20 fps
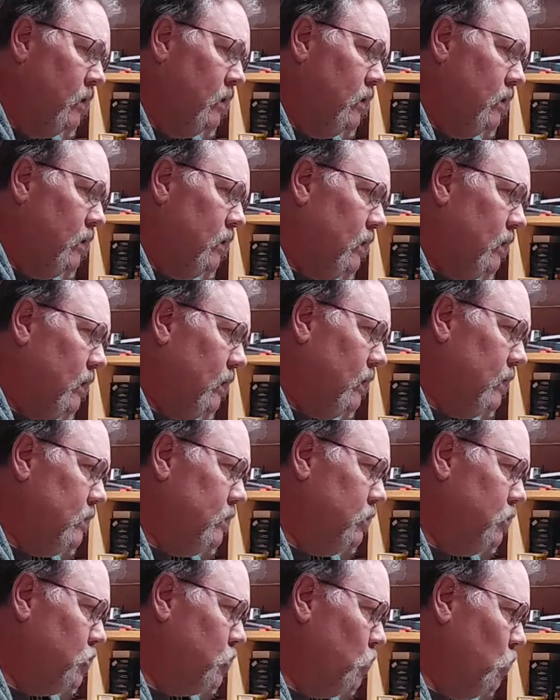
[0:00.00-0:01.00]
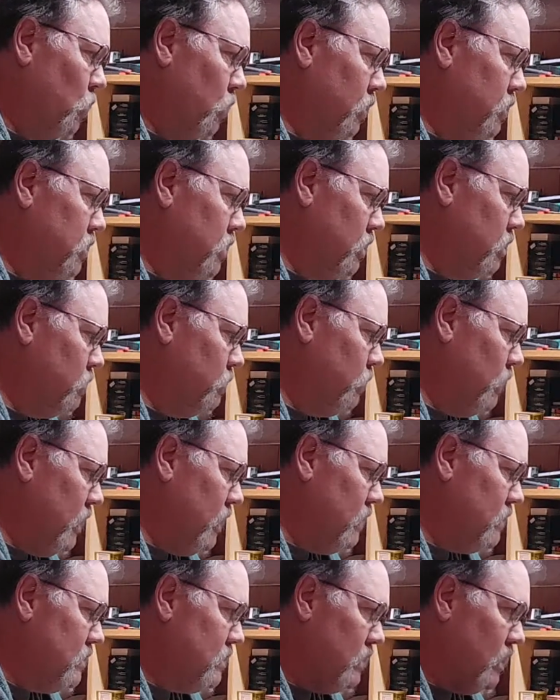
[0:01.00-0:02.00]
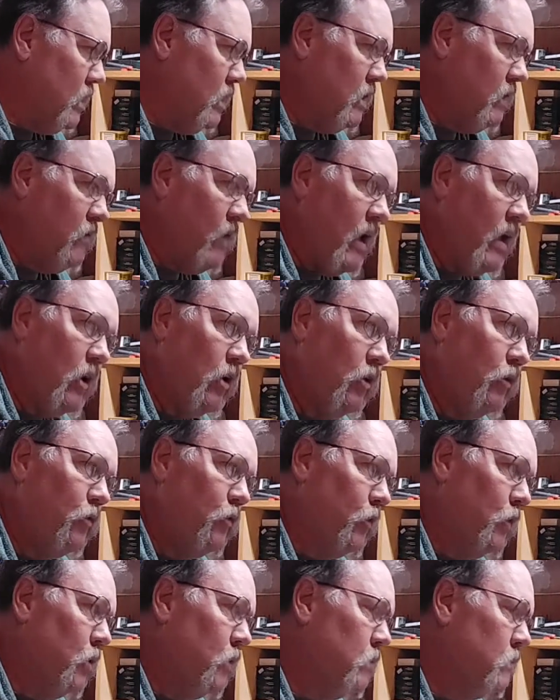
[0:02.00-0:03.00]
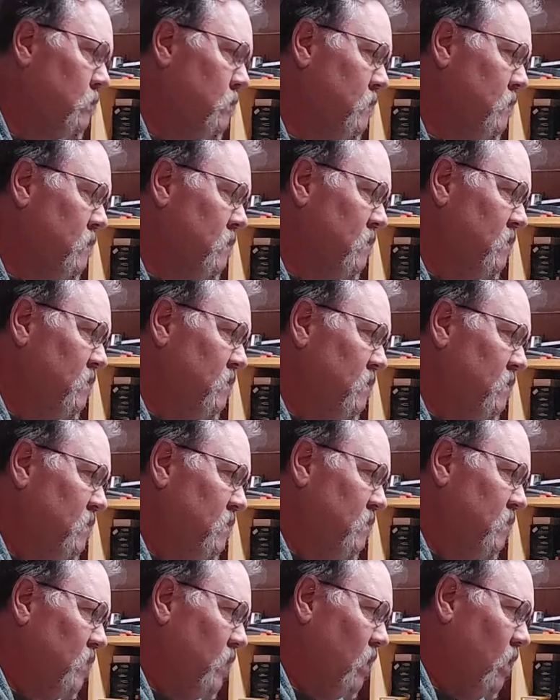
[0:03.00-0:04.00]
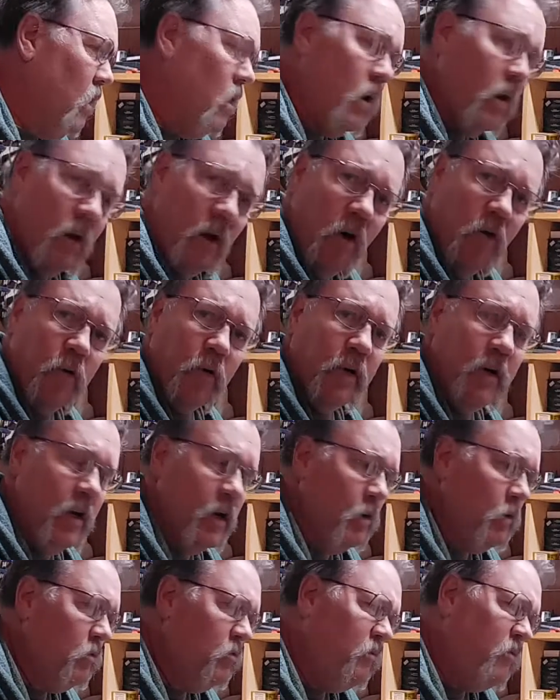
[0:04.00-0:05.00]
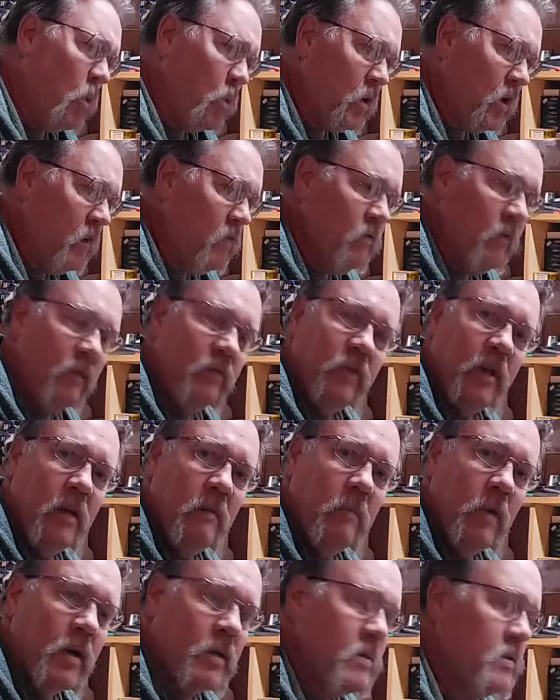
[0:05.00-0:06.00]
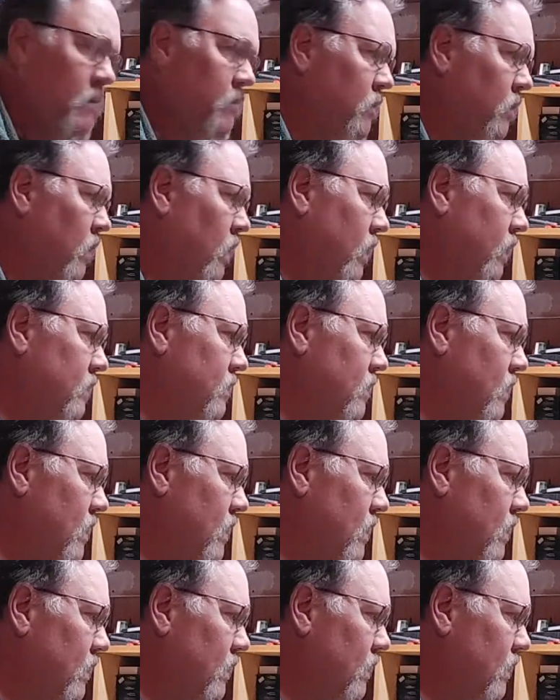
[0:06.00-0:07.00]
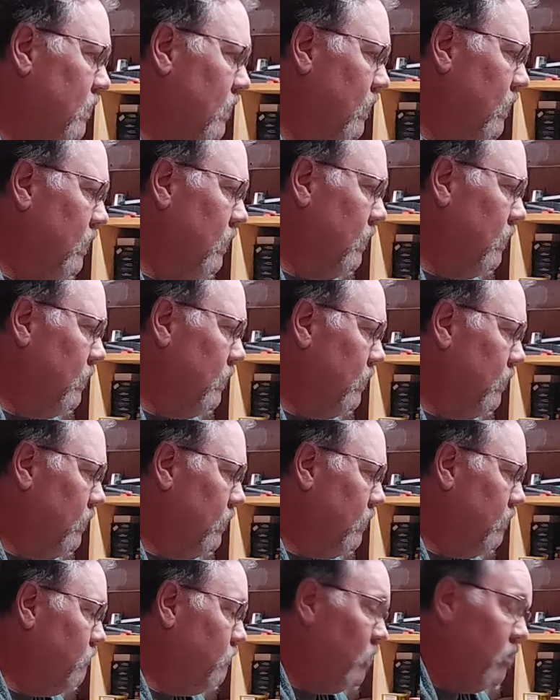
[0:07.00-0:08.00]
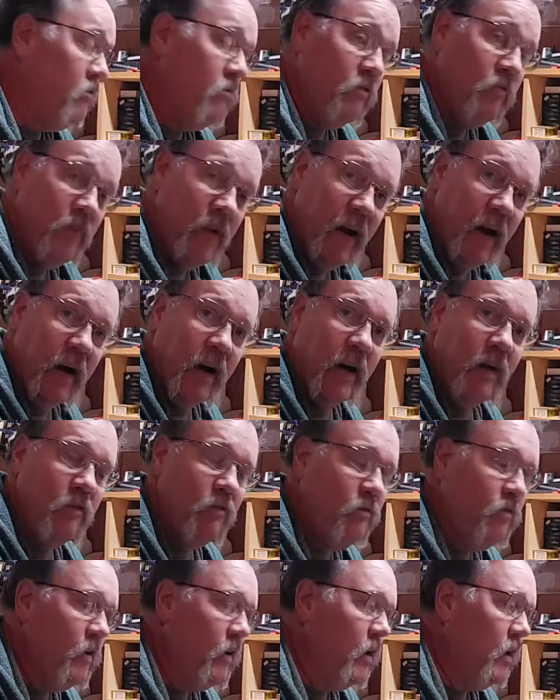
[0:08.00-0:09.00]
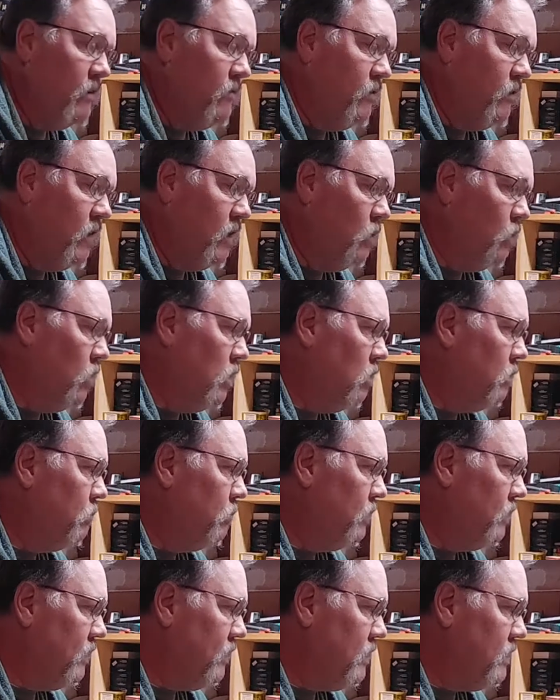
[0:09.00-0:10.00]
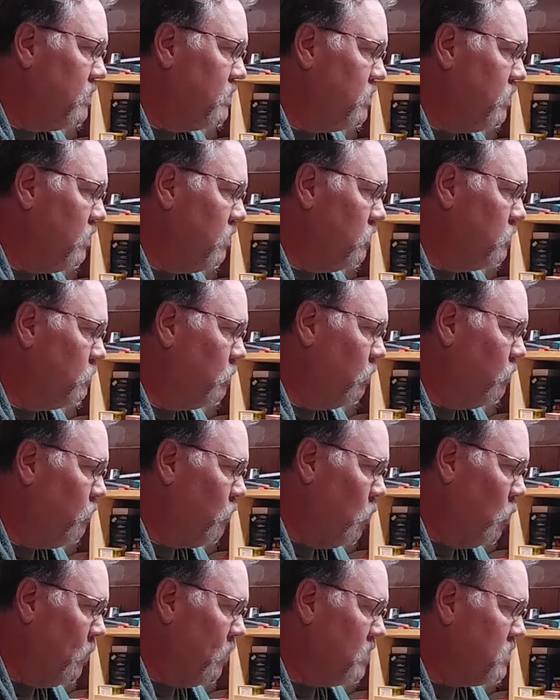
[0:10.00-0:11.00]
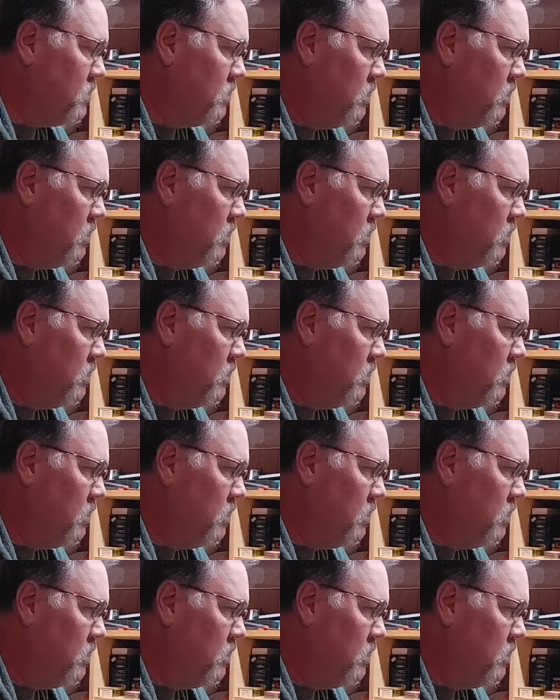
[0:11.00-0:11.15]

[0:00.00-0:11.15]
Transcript: I just want to touch base. I've had her for a little over a year, 14, 15 months, something like that, and I've been very well pleased in its performance.